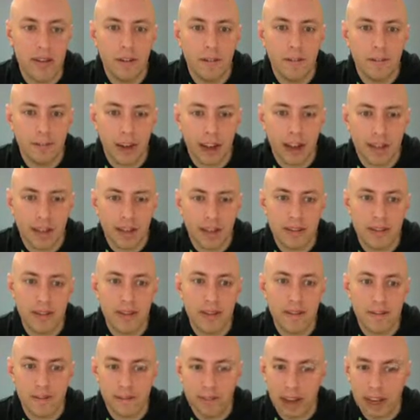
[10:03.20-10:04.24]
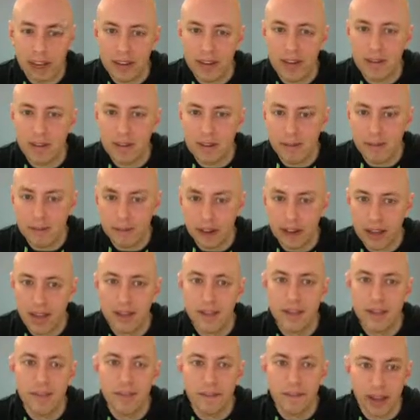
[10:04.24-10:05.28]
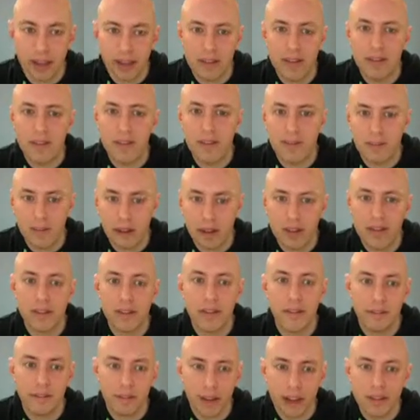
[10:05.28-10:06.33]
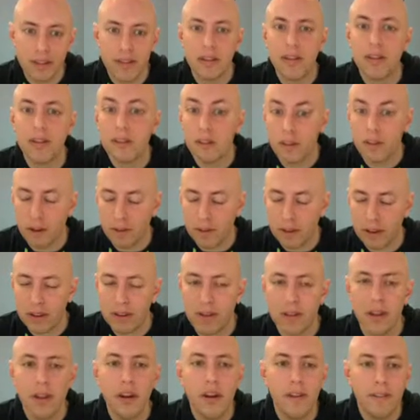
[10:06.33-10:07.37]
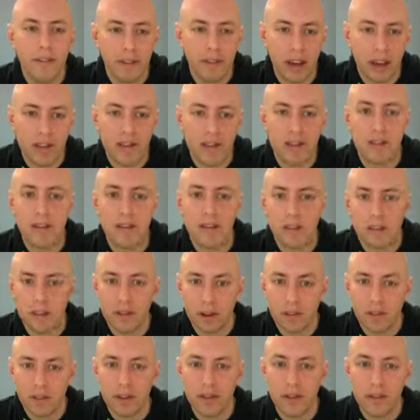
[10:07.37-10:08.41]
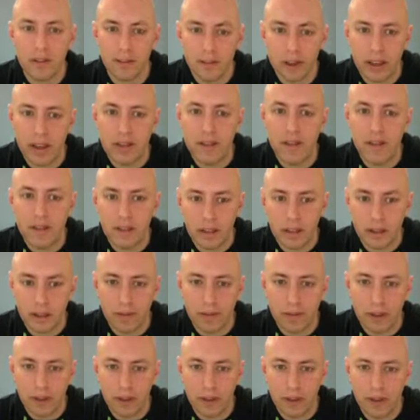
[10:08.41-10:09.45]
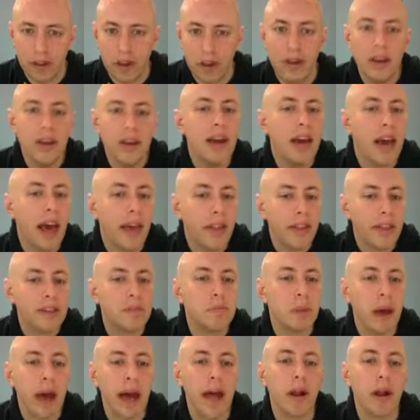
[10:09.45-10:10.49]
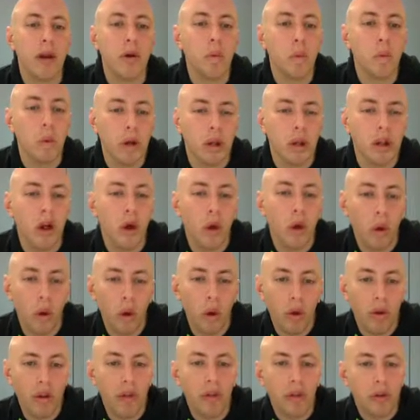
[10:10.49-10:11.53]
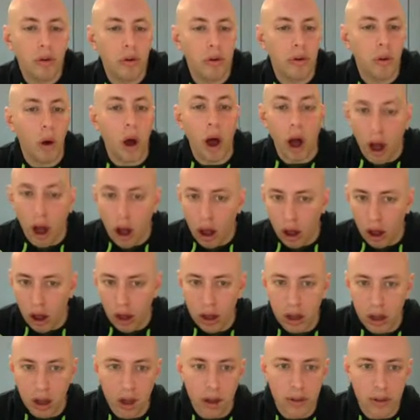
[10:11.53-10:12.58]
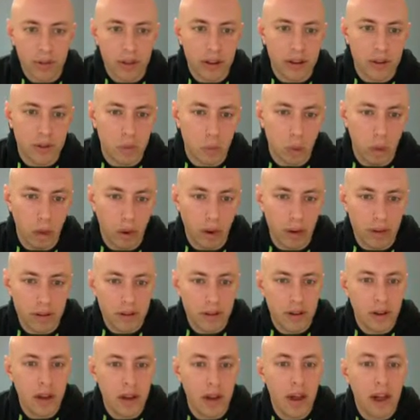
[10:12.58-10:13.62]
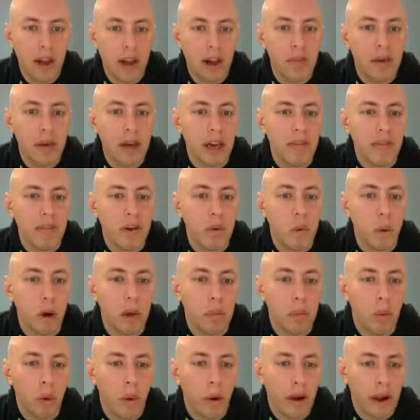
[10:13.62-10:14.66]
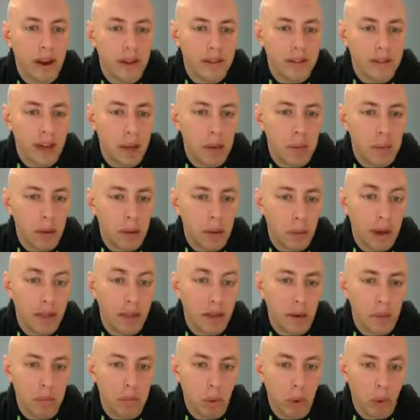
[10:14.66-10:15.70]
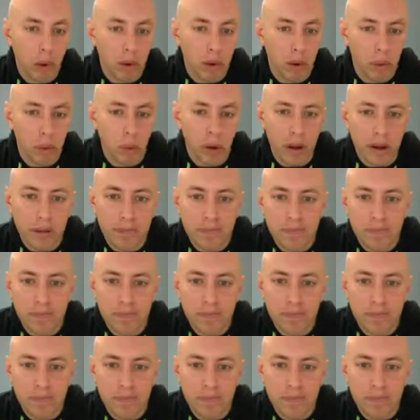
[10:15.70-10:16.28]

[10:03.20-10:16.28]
fuss, face, fuss, face, fuss, face, surface, face, surface, face, surface. And this pattern will hold through all of these words. Let me give you one more example, a rather important one.